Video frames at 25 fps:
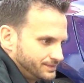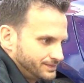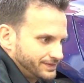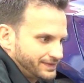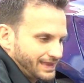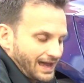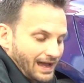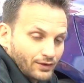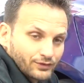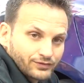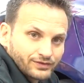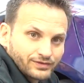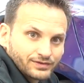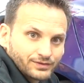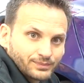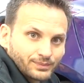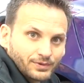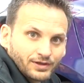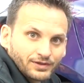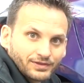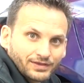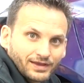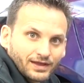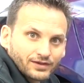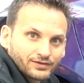thousands
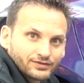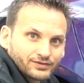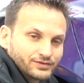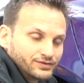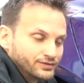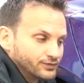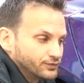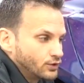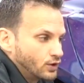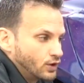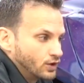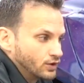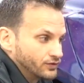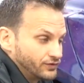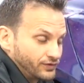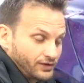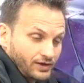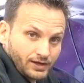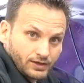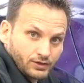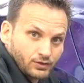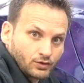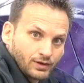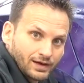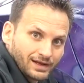upon thousands of cars that
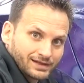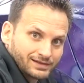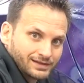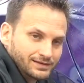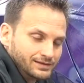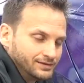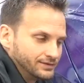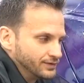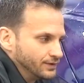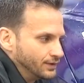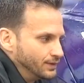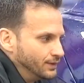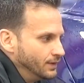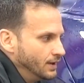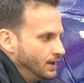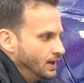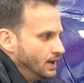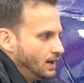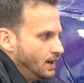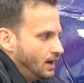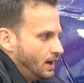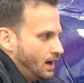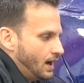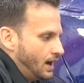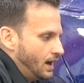I corrected, so
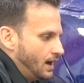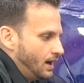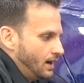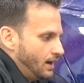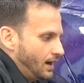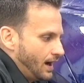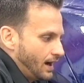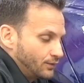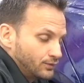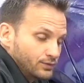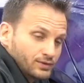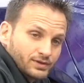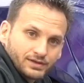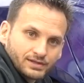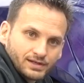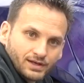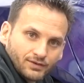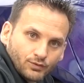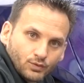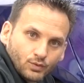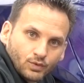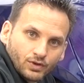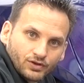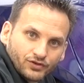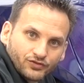I really
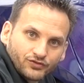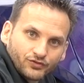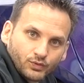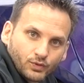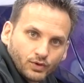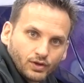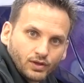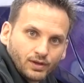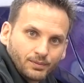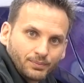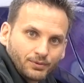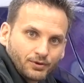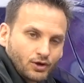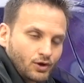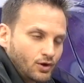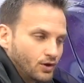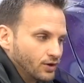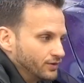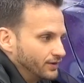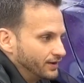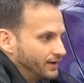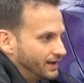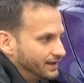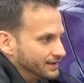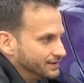never want to swirl up a
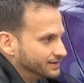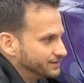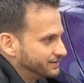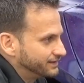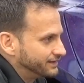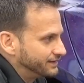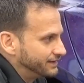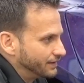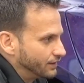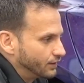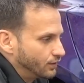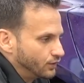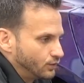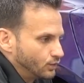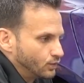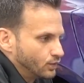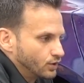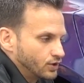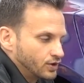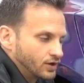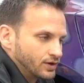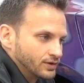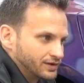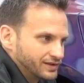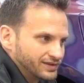car that I just did all the
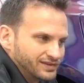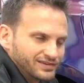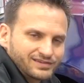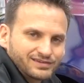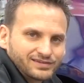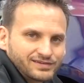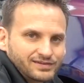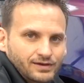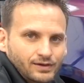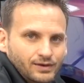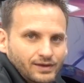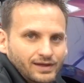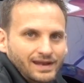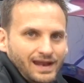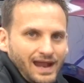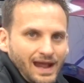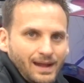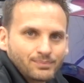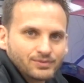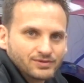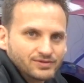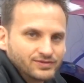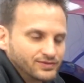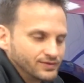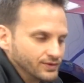work on, because it
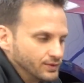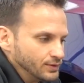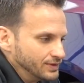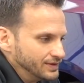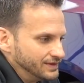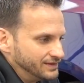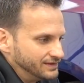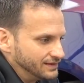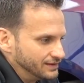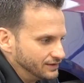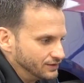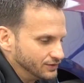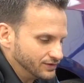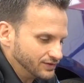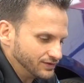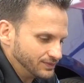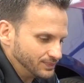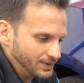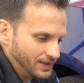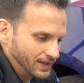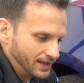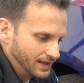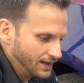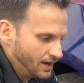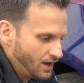happens so easy. You'll just
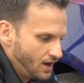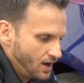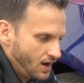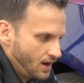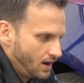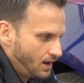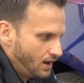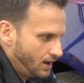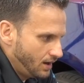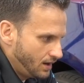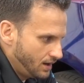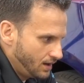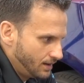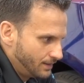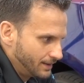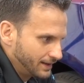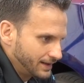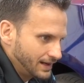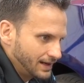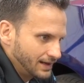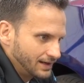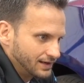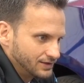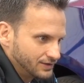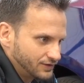be like, oh my
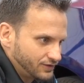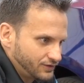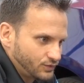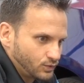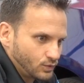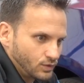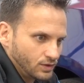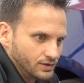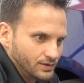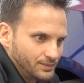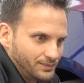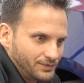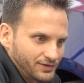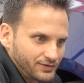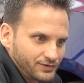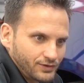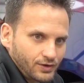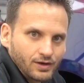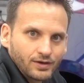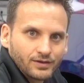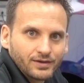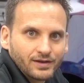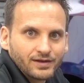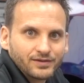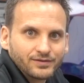god, I just swirled up this
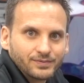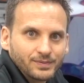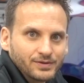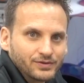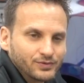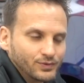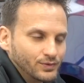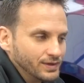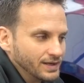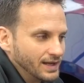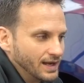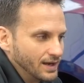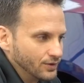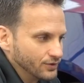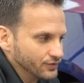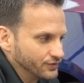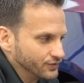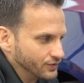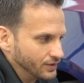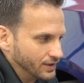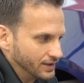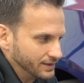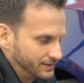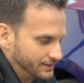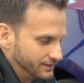car that I spent 20 hours
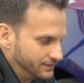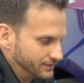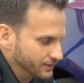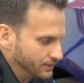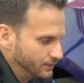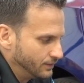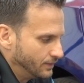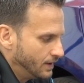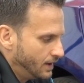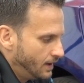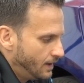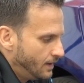correcting. So